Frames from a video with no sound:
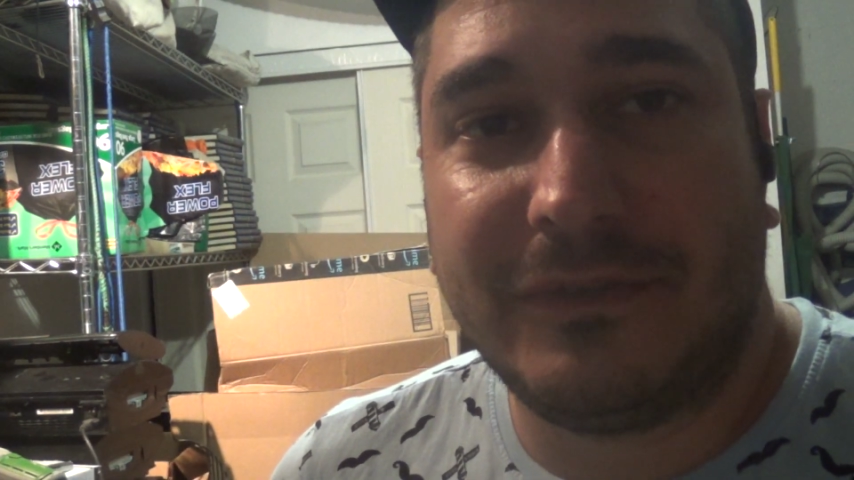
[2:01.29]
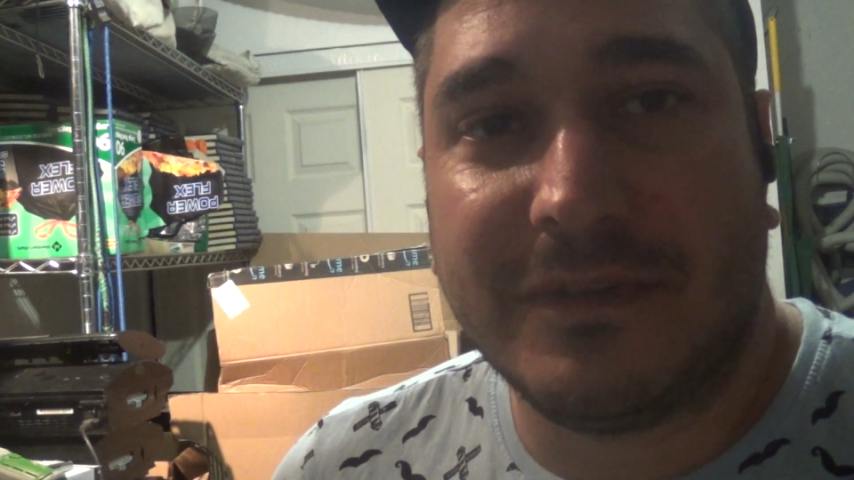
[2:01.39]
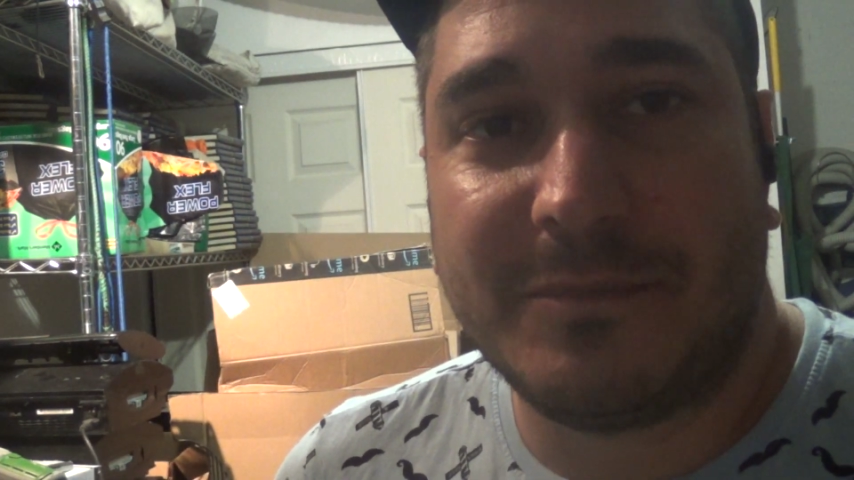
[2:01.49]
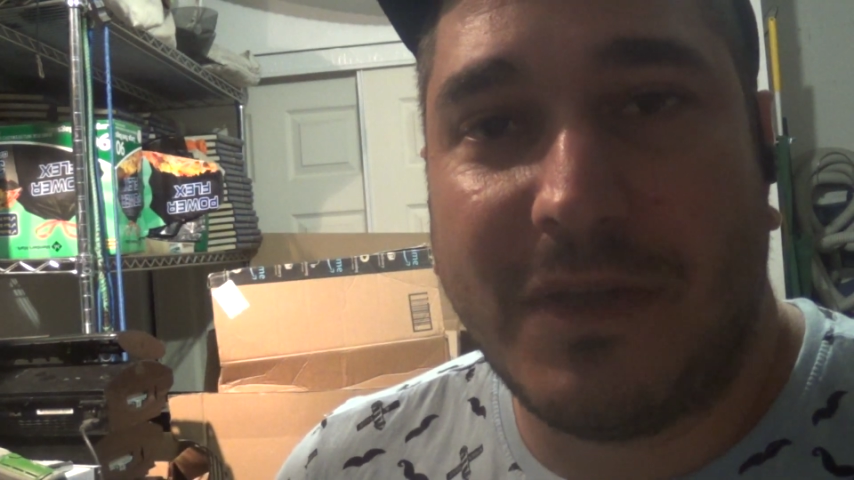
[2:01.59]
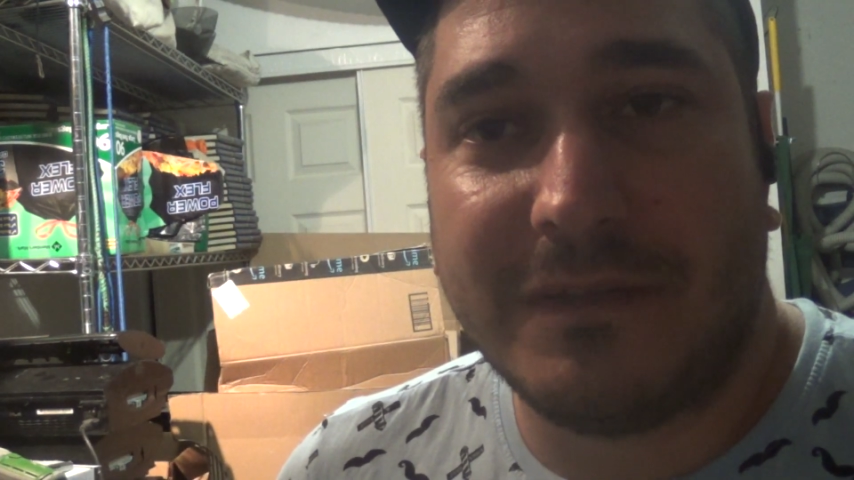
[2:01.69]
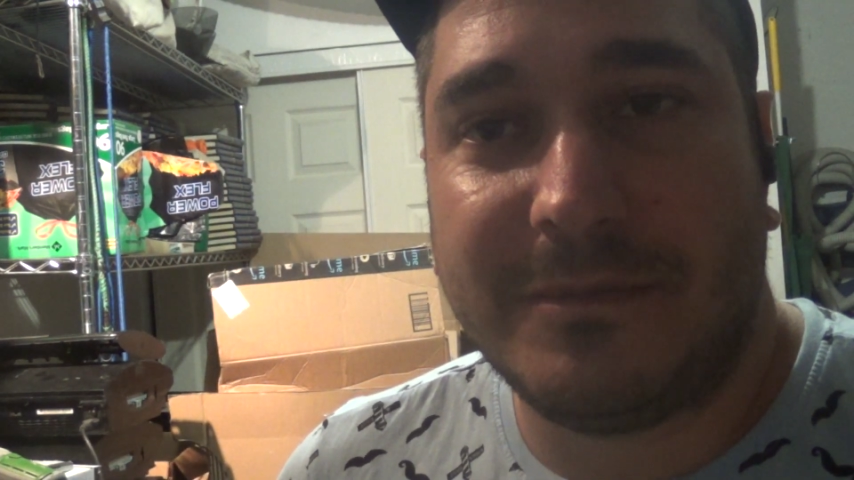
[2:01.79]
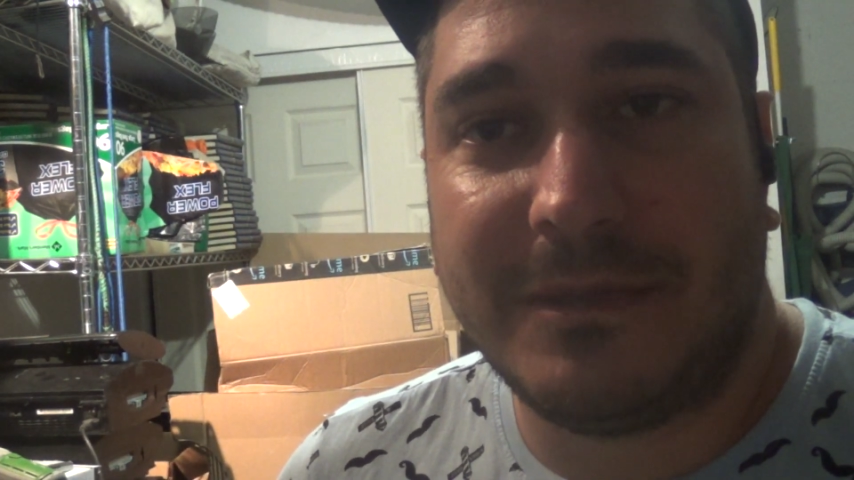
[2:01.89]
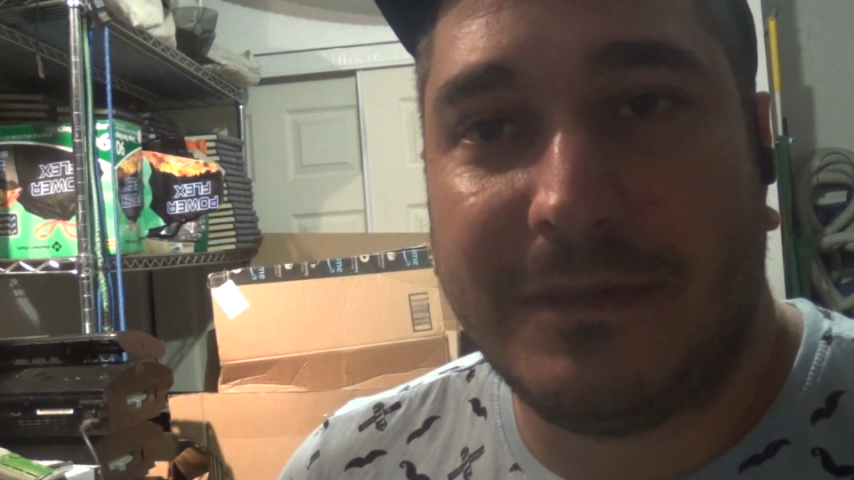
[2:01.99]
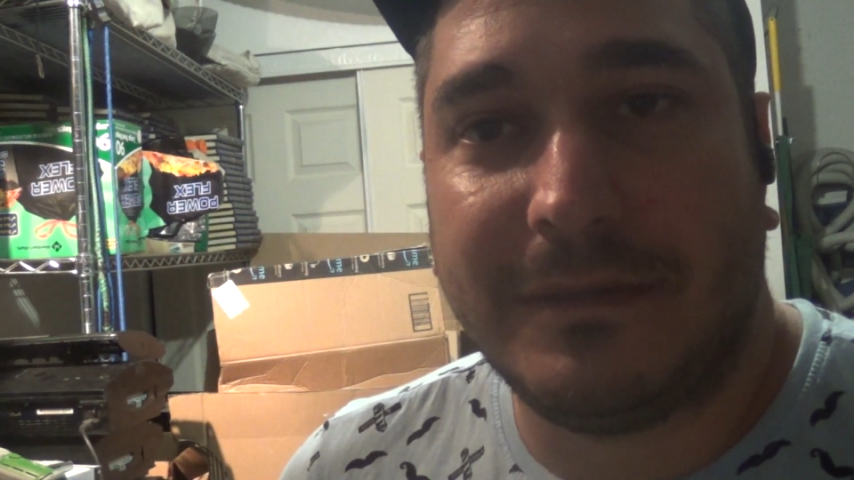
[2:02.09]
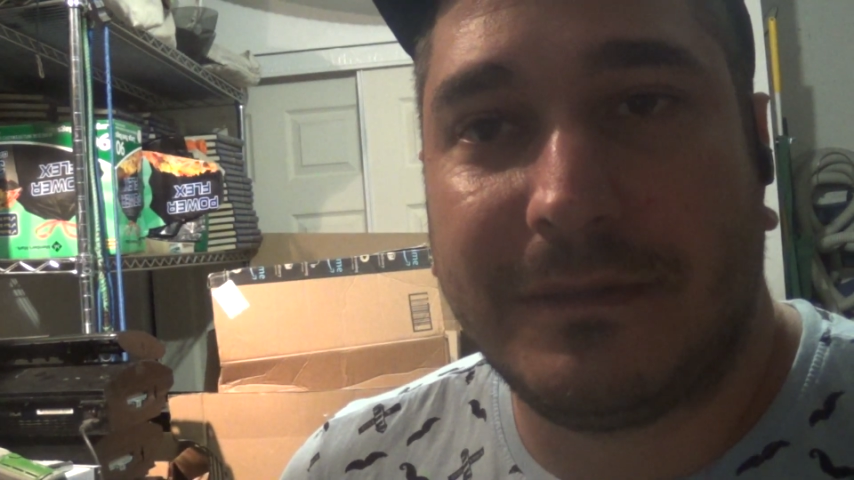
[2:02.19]
soon as
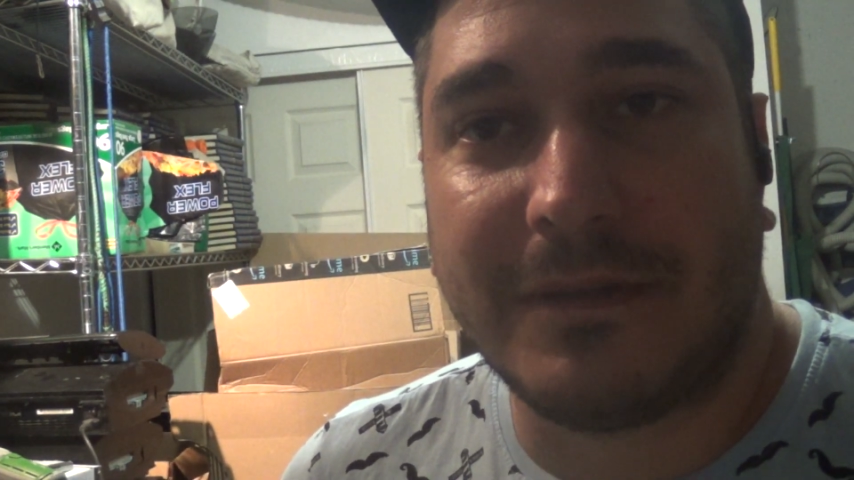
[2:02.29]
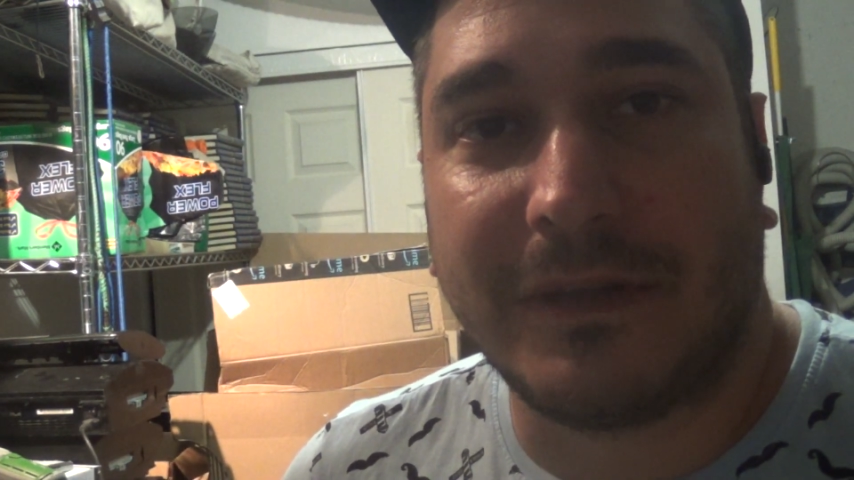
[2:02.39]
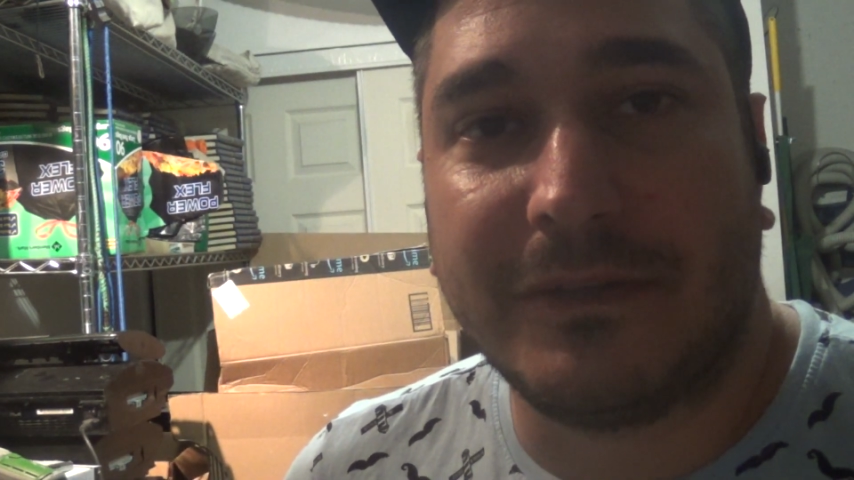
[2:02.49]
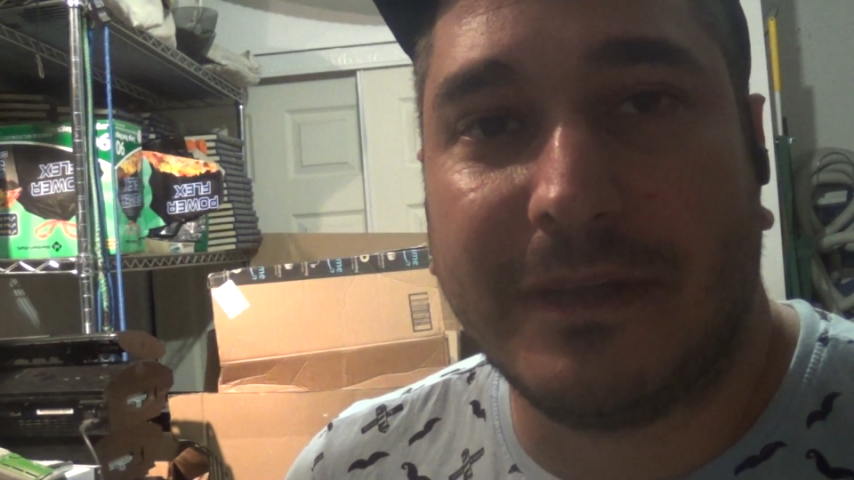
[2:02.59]
possible. Talk to